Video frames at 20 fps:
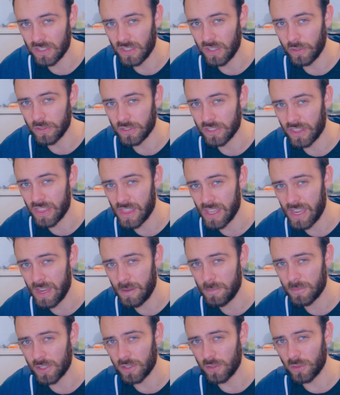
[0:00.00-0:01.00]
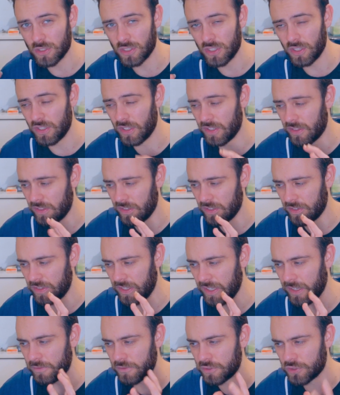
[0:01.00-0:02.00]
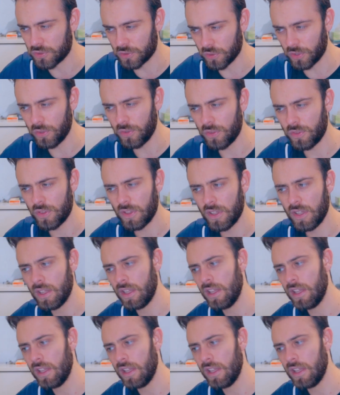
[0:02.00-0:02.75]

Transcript: those themes and also the the thing of truth